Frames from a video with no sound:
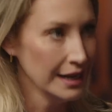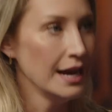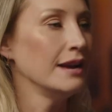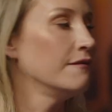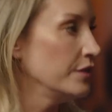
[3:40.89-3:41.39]

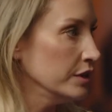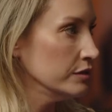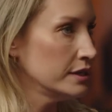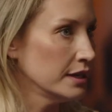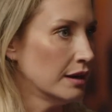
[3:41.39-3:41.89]
It
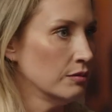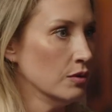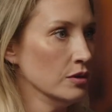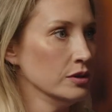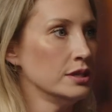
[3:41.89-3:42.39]
feels Star
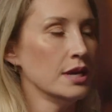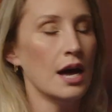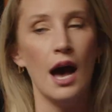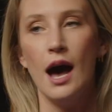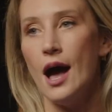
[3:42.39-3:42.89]
Wars.
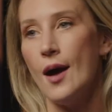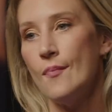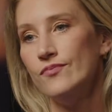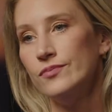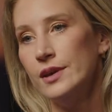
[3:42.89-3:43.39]

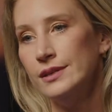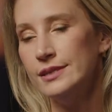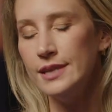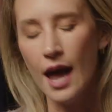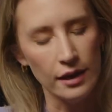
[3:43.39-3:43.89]
Um, it
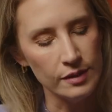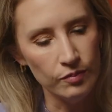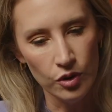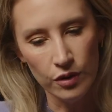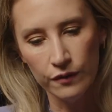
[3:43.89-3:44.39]
sounds
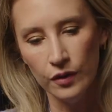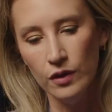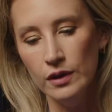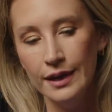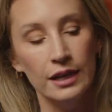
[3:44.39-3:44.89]

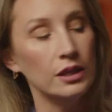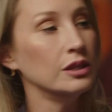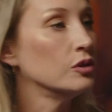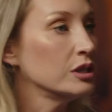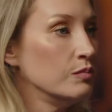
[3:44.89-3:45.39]
beautiful. It
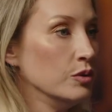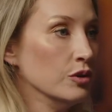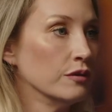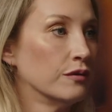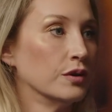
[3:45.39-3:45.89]
looks
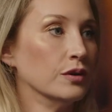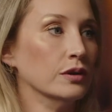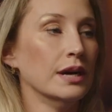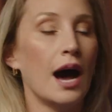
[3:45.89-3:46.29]
beautiful.